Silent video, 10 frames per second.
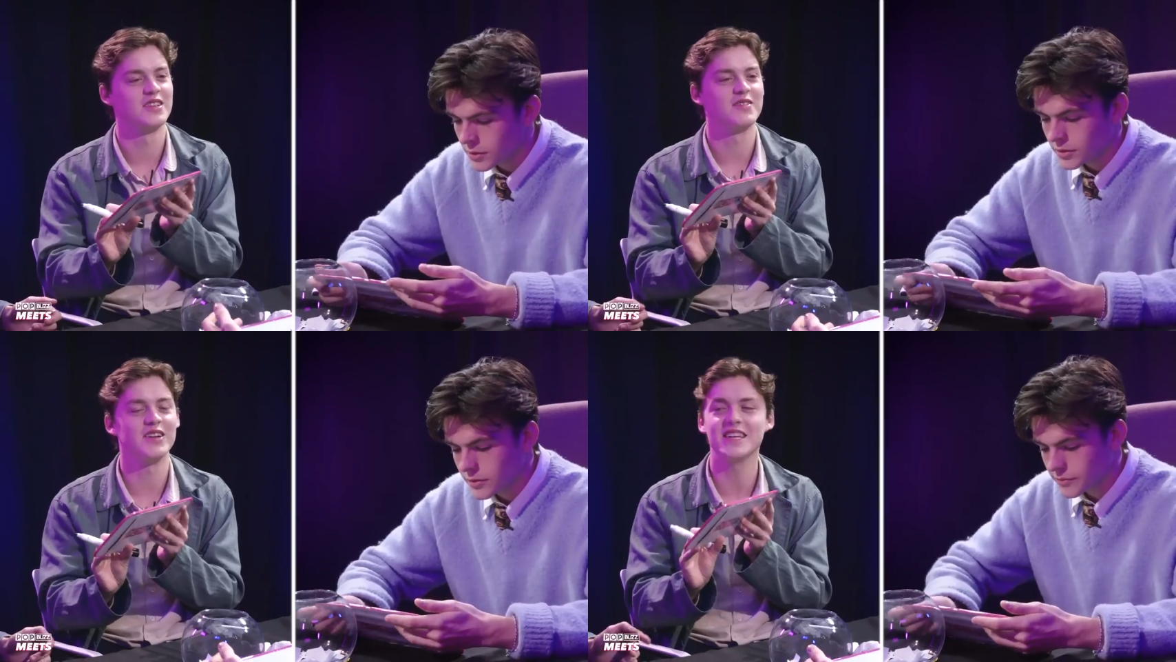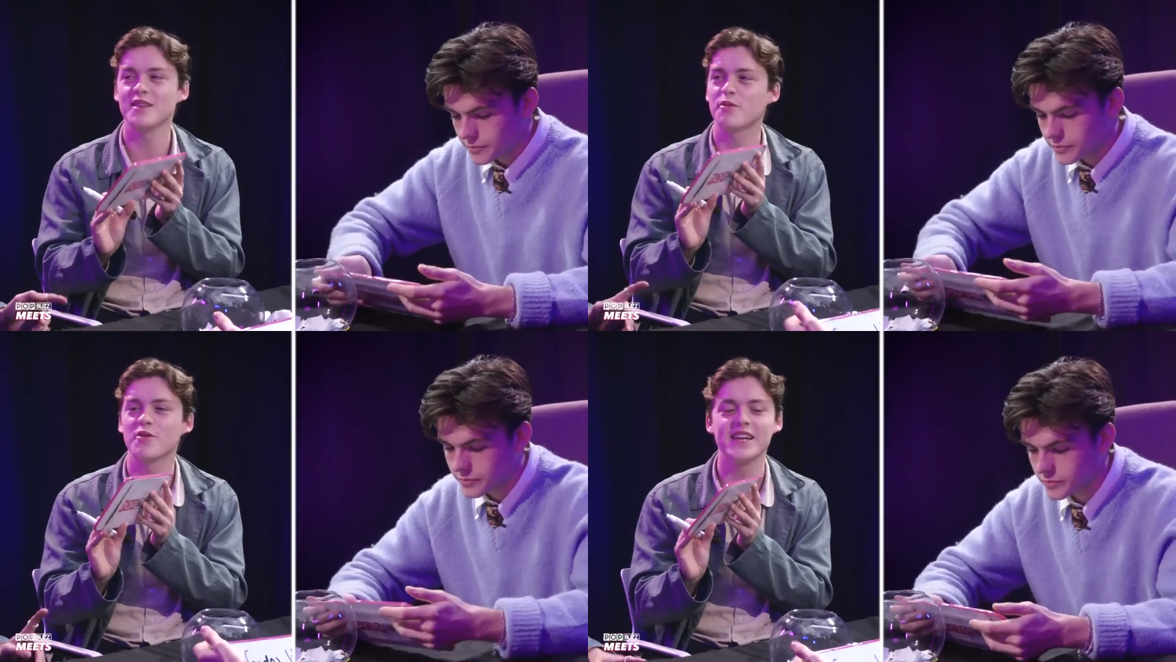Speaker 1: Ready?
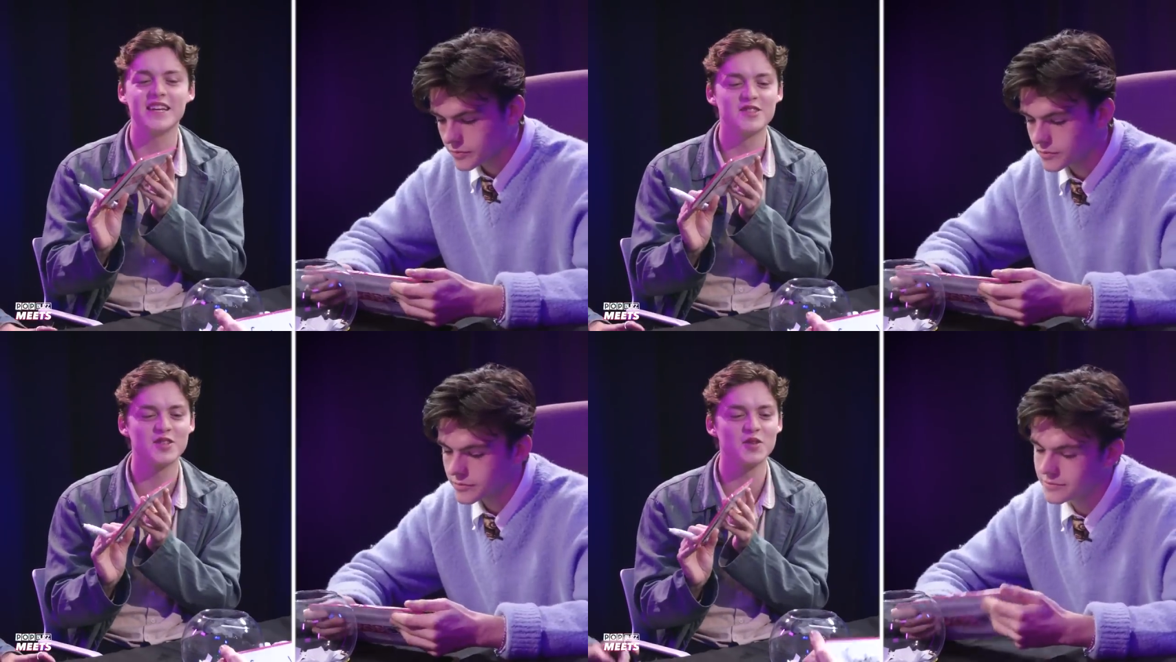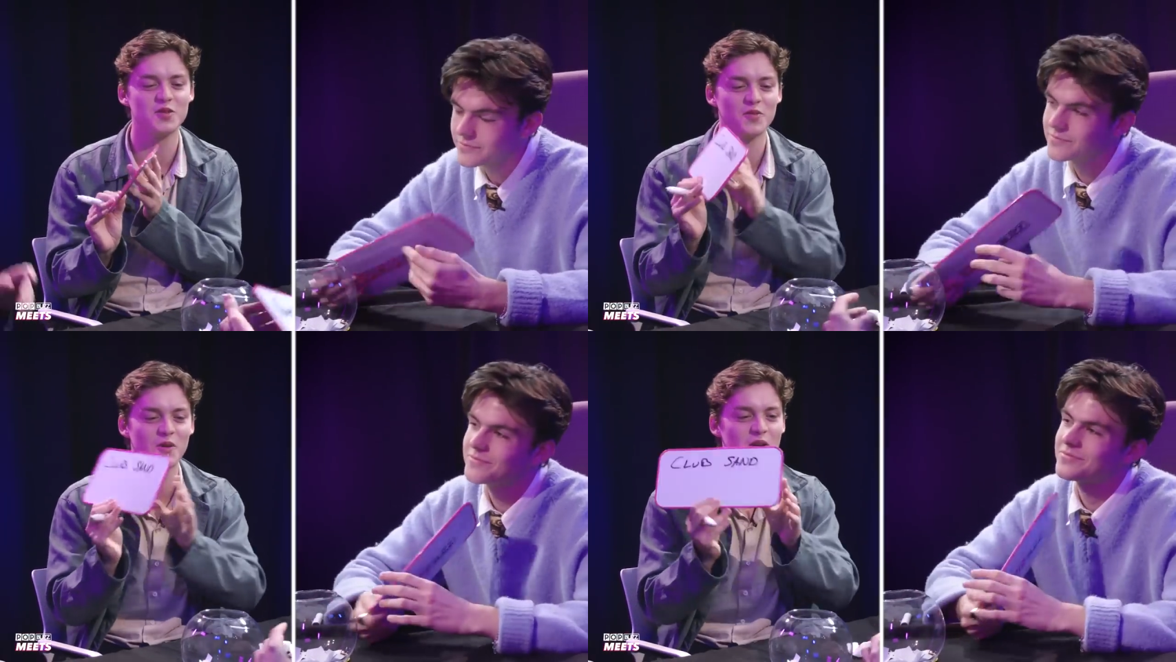3,
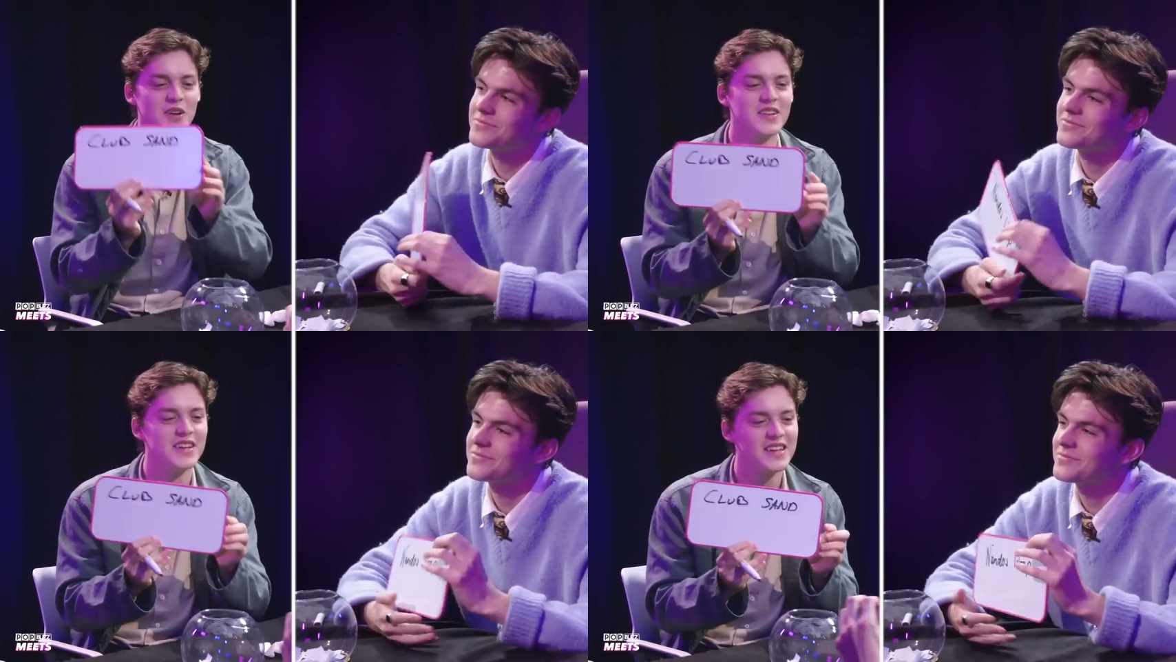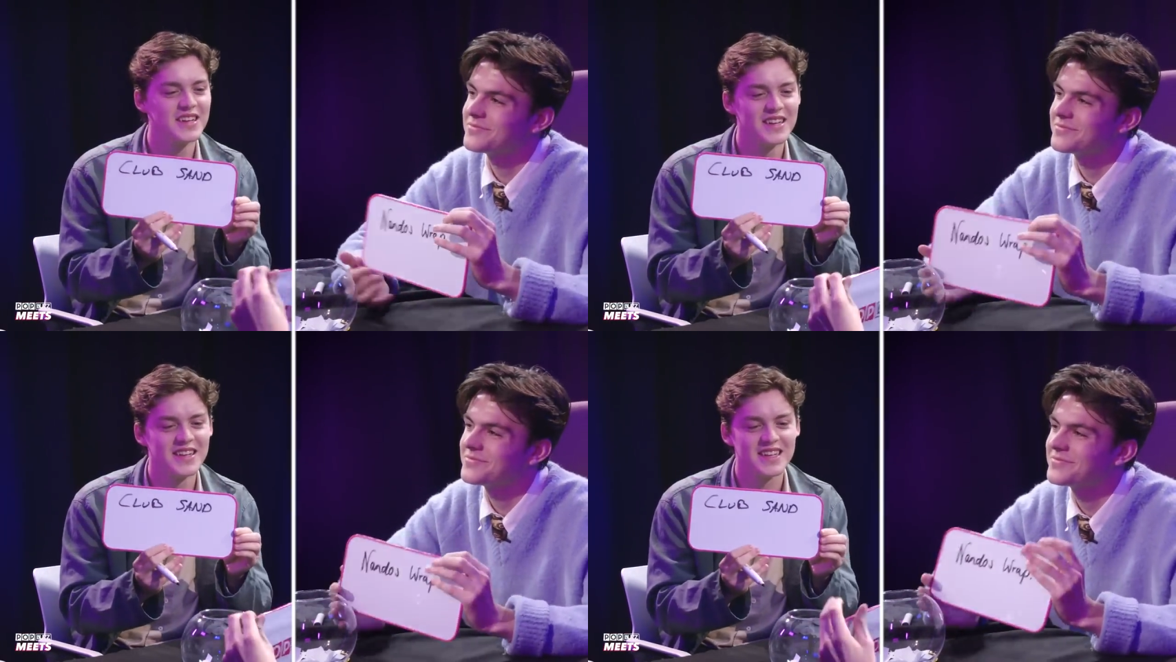2, 1.
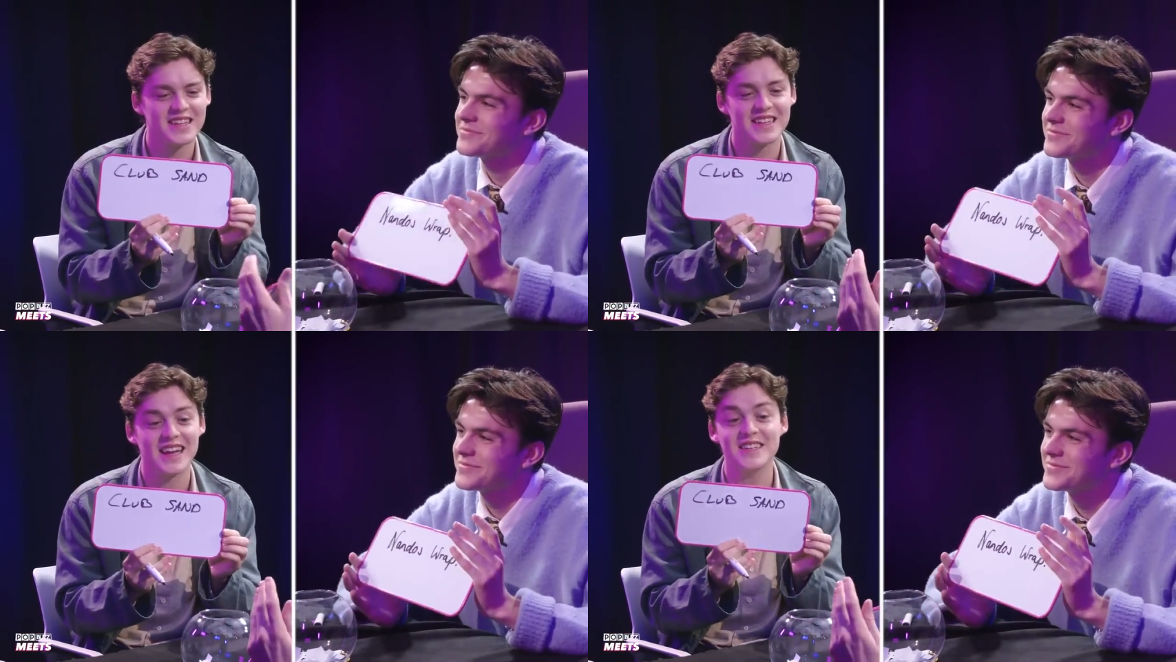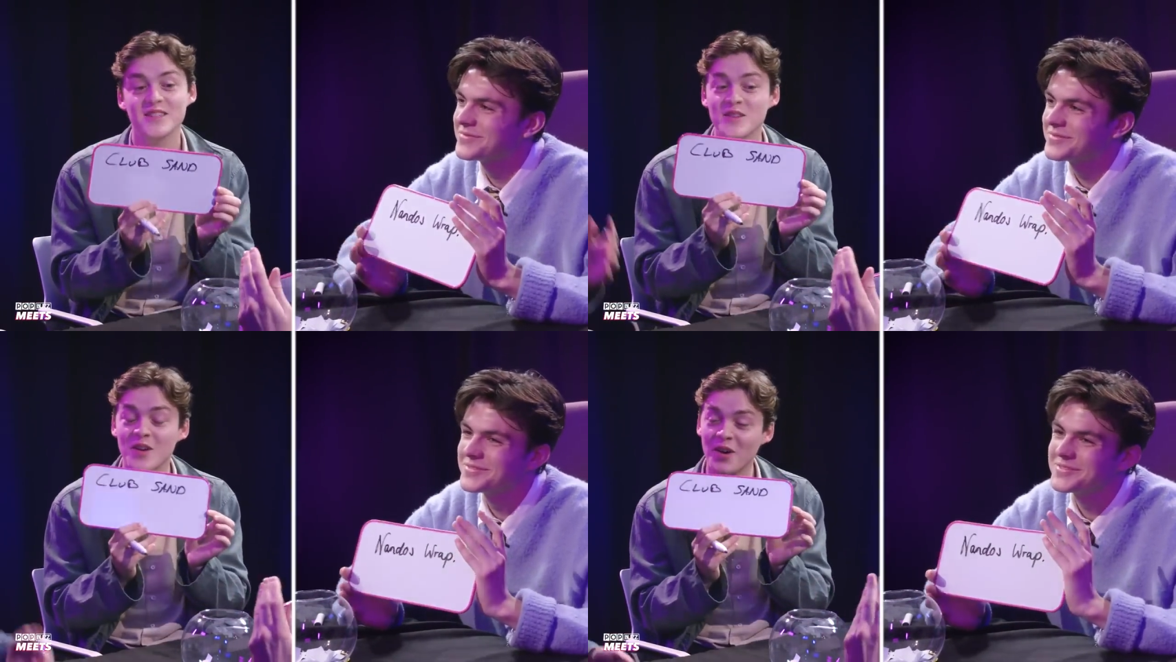Nando's. I
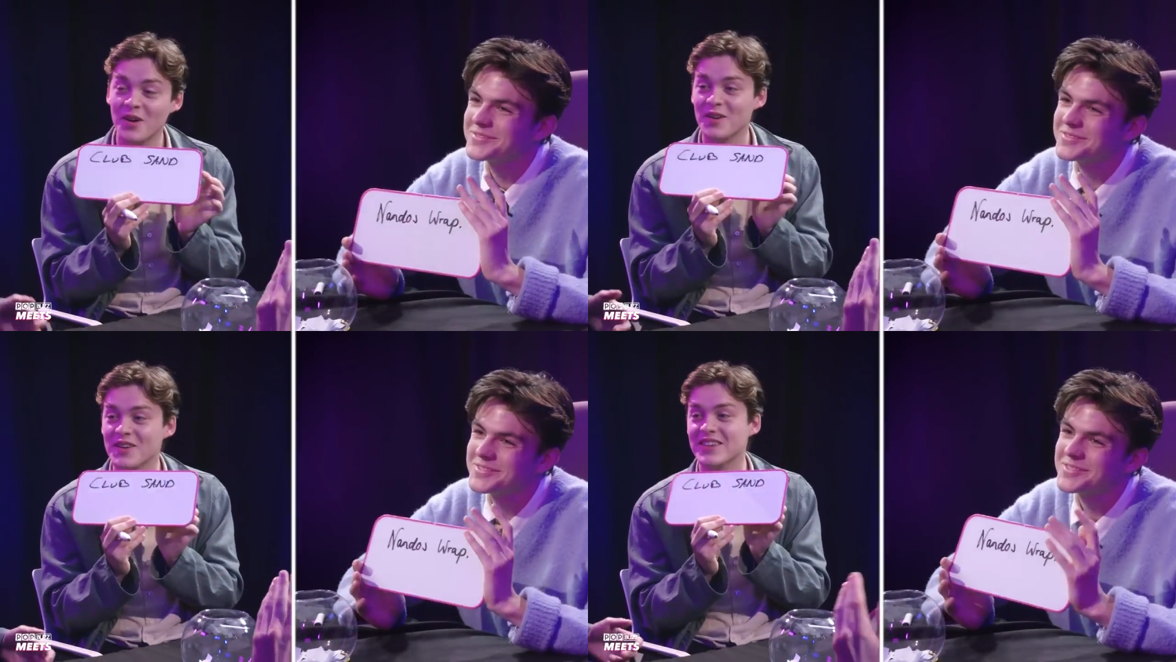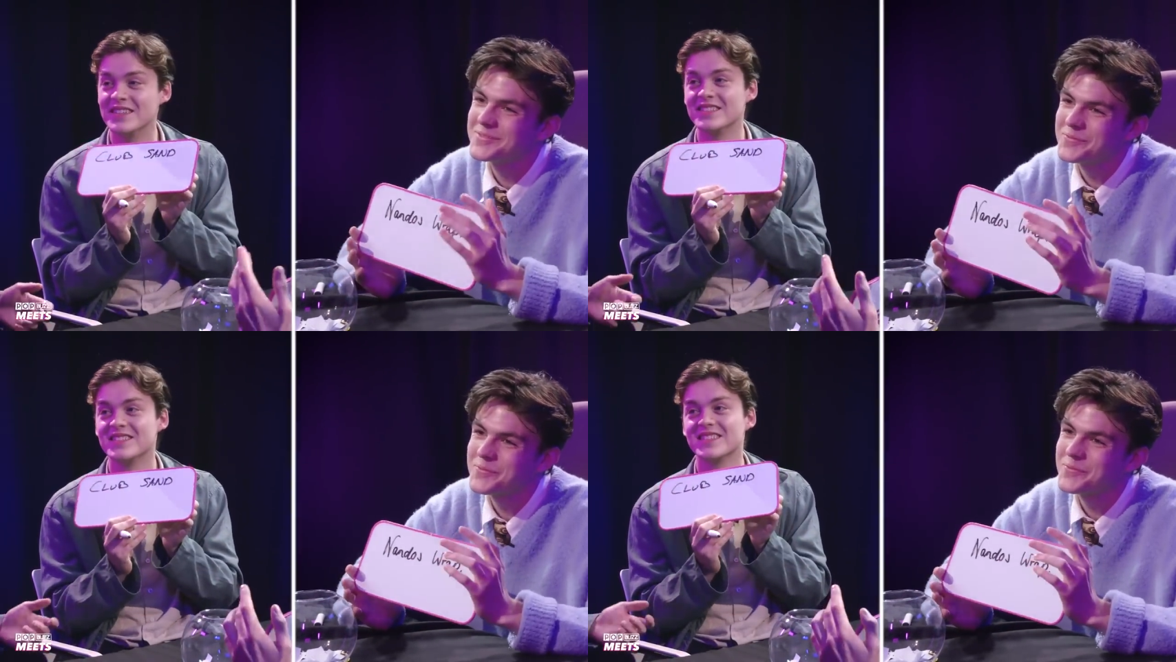was
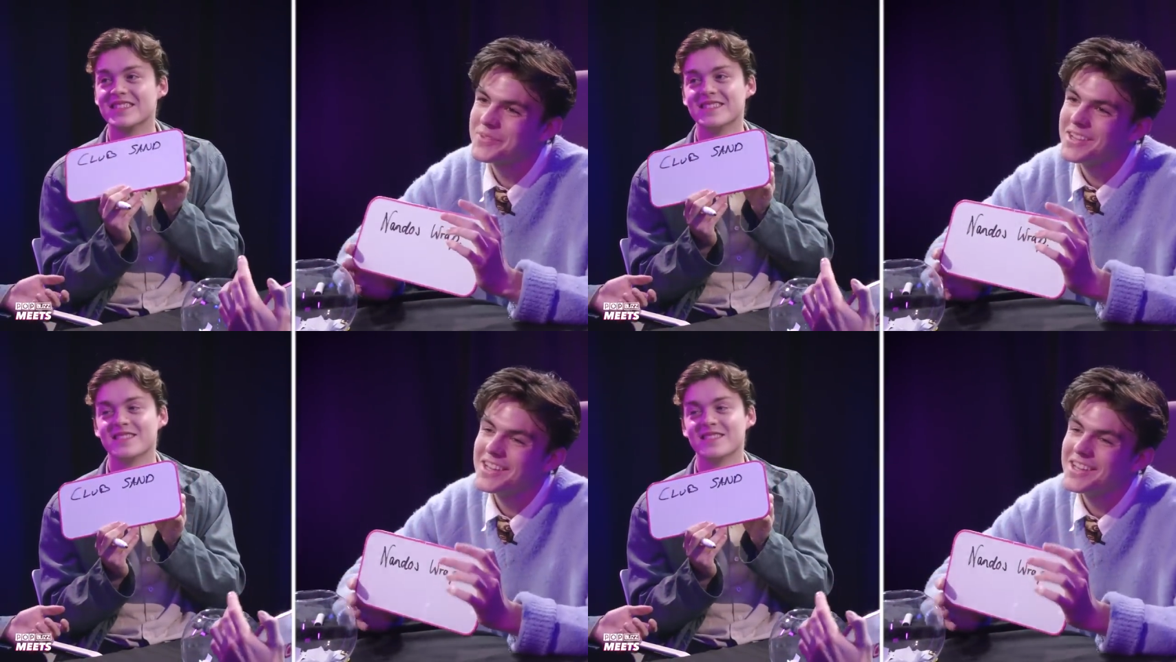thinking